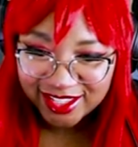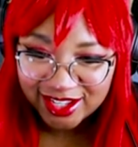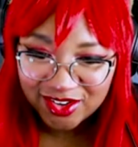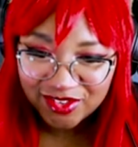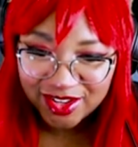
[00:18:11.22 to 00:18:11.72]

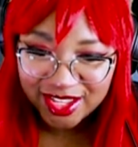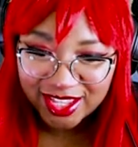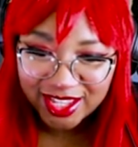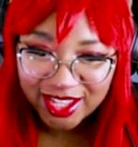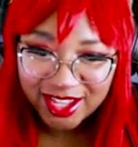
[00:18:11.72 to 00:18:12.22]

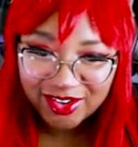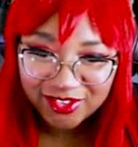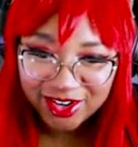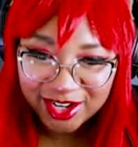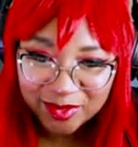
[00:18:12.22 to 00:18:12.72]
Okay,
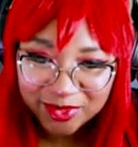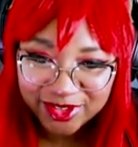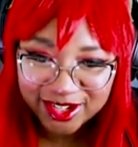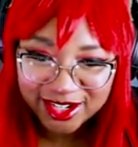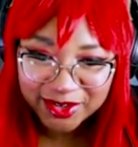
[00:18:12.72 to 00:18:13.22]

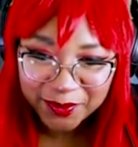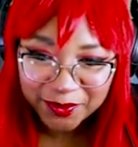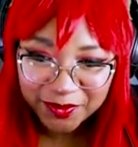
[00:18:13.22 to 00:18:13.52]
Rambley.